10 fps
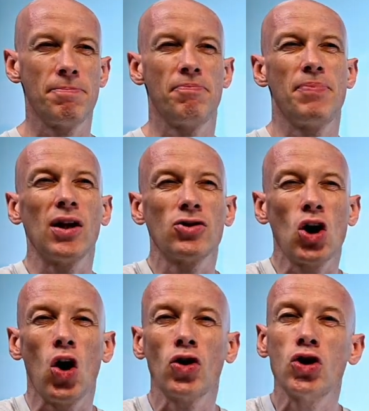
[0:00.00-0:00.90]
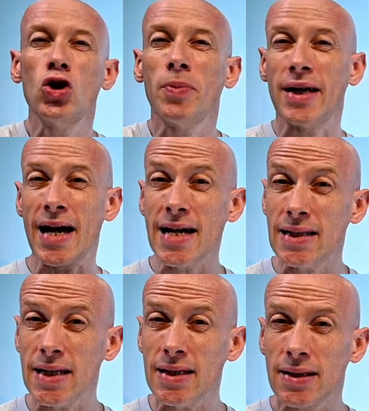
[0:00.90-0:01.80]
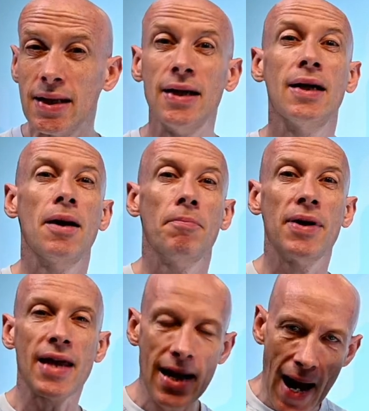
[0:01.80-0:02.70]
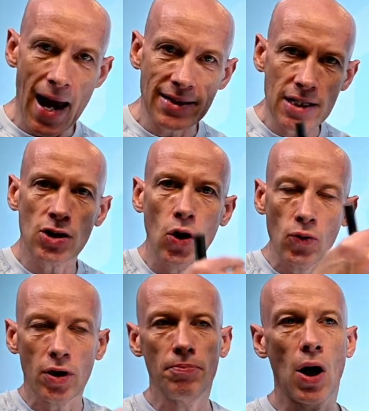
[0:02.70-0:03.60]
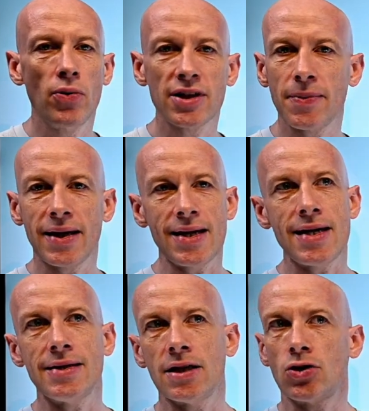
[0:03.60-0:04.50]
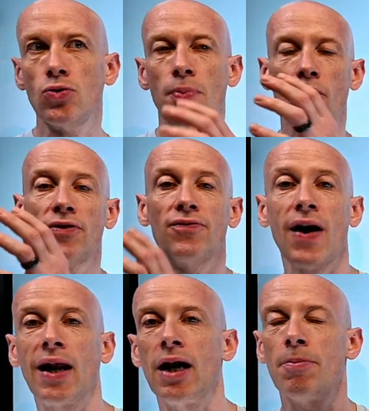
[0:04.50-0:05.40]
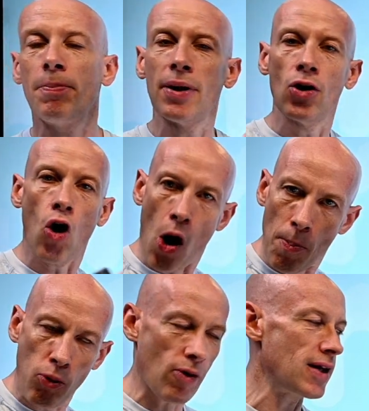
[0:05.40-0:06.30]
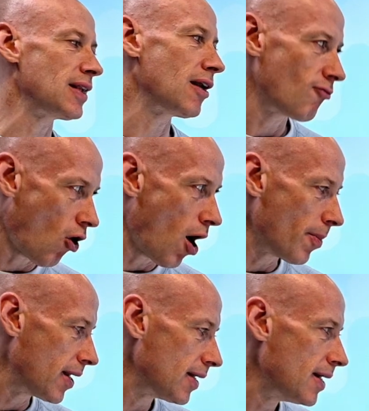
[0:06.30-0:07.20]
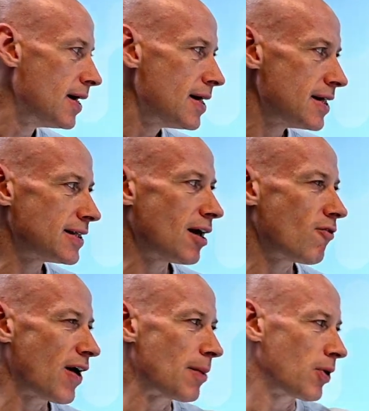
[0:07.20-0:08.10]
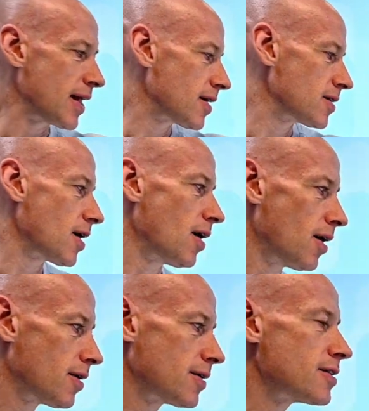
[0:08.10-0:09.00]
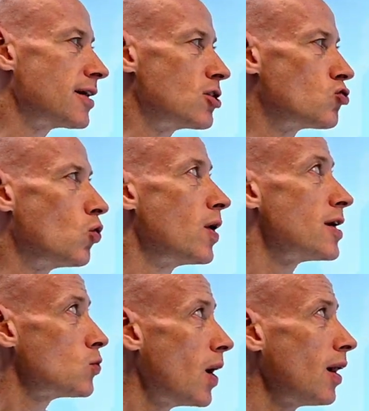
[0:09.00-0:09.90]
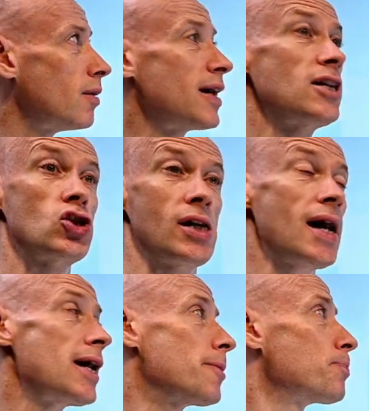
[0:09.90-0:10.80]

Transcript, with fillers: built on Kubernetes, but then adds its own components to make it easier to both develop and operate the environment, is now available in Qatar Central as well in GA.